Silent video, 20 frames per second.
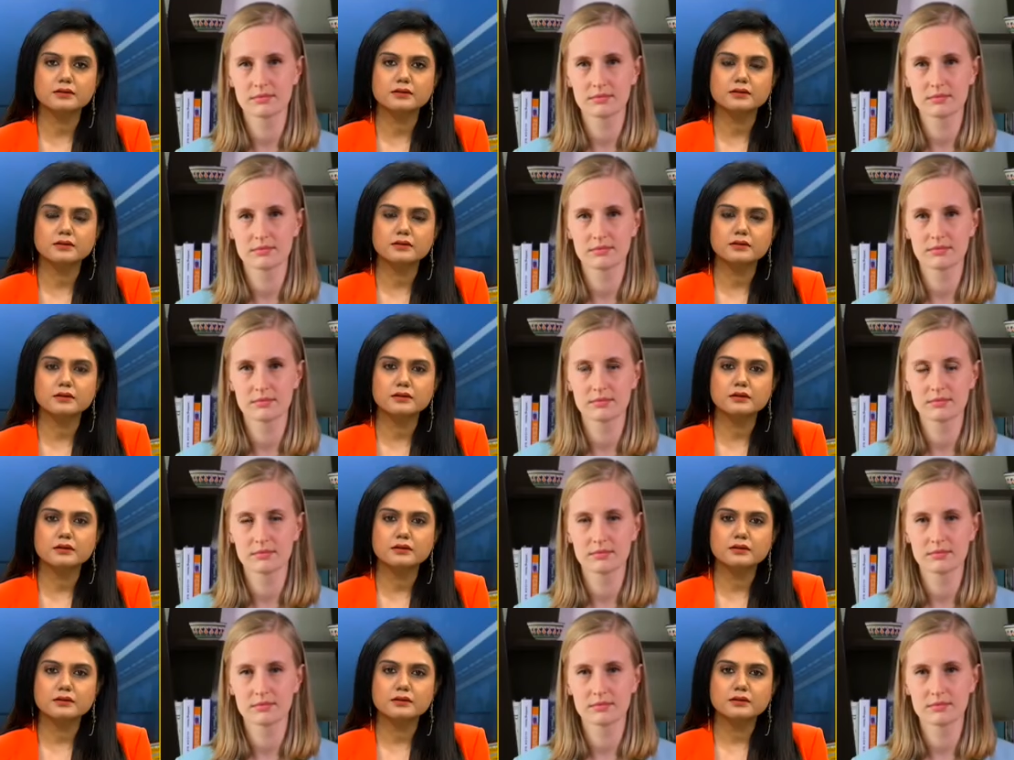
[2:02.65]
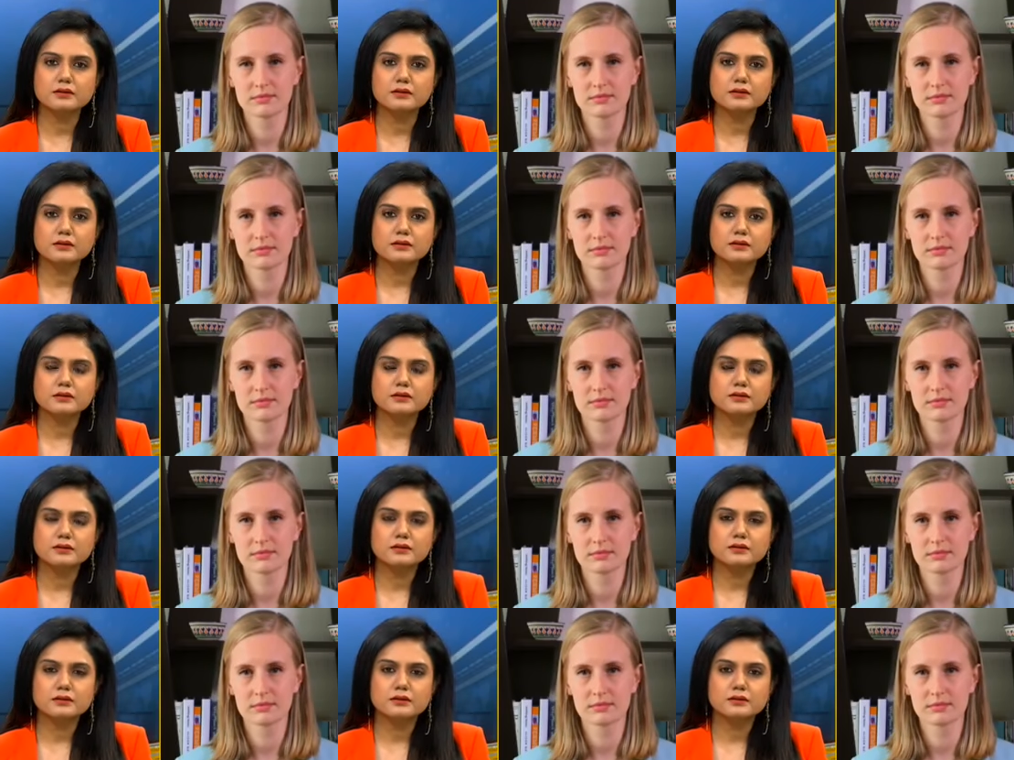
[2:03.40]

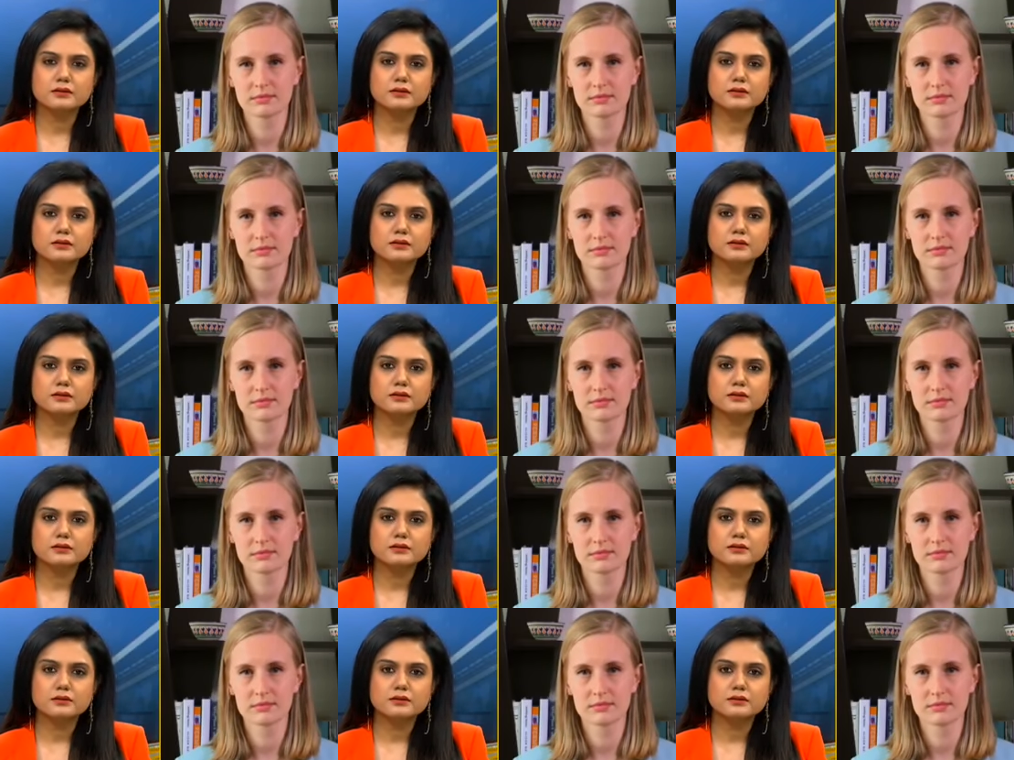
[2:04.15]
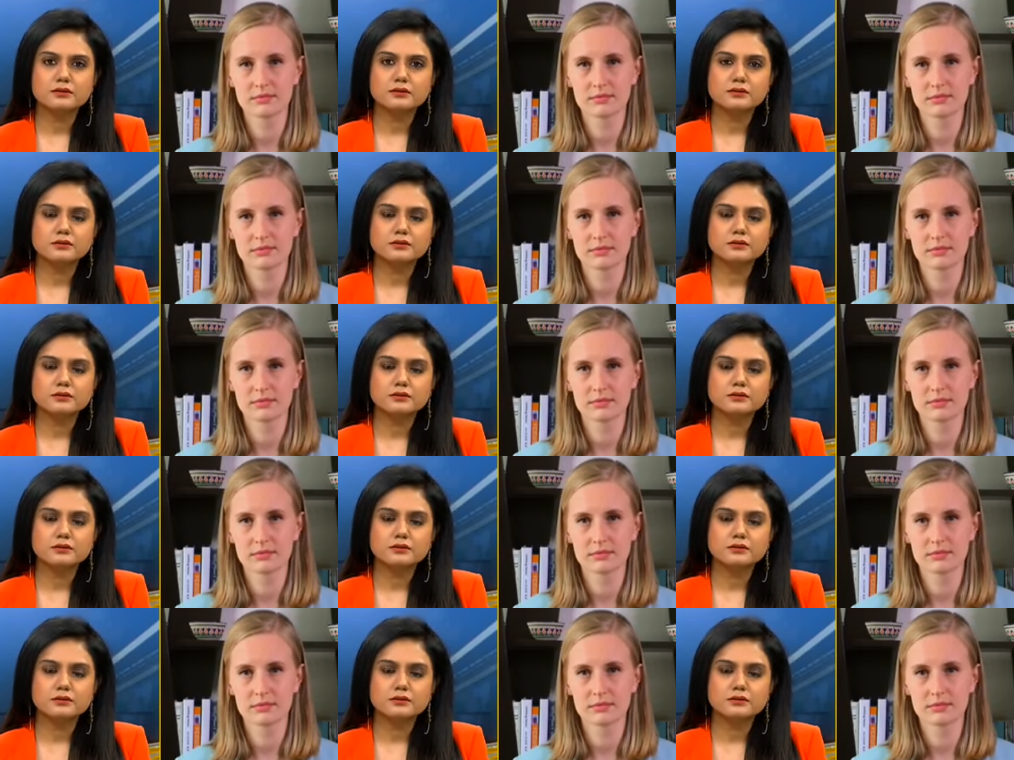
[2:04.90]
(silence)